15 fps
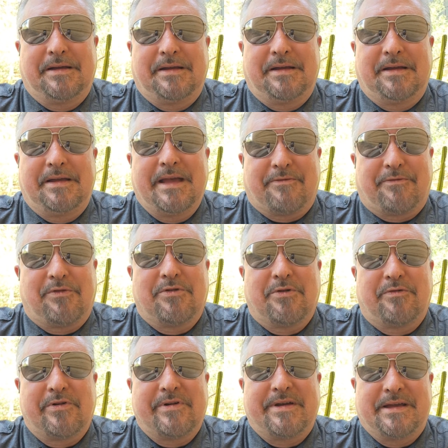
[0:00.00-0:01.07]
yeah,
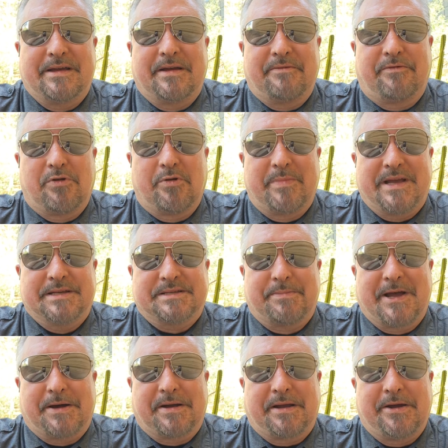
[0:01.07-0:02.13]
404B is
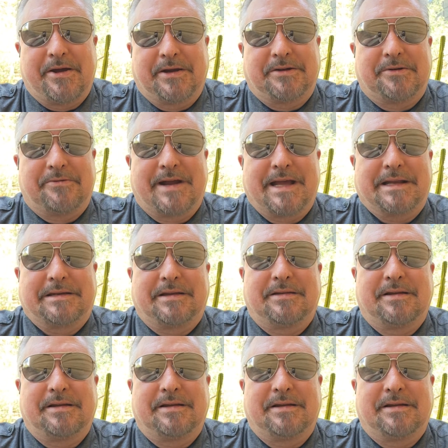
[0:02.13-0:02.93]
about character, right?